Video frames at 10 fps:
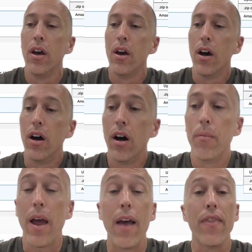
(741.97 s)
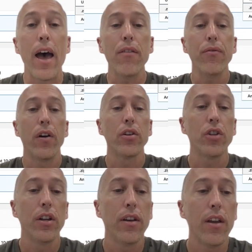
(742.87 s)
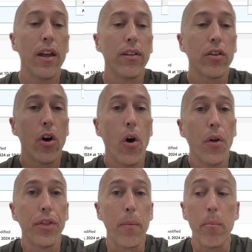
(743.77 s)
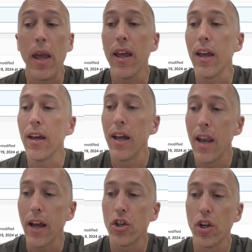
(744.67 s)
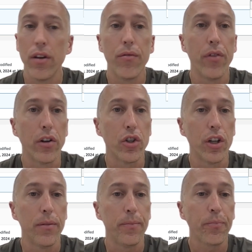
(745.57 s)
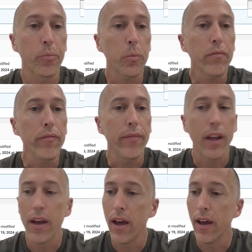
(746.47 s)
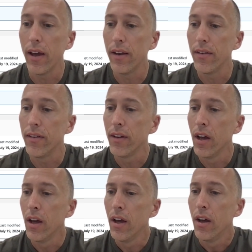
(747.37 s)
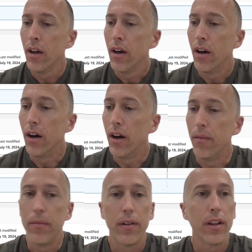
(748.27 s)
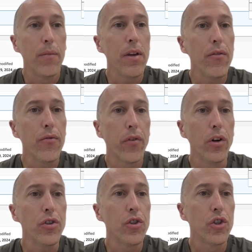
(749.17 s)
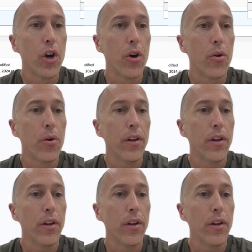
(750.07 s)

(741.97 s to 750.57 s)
And that function is called the ping connection function. And let me first show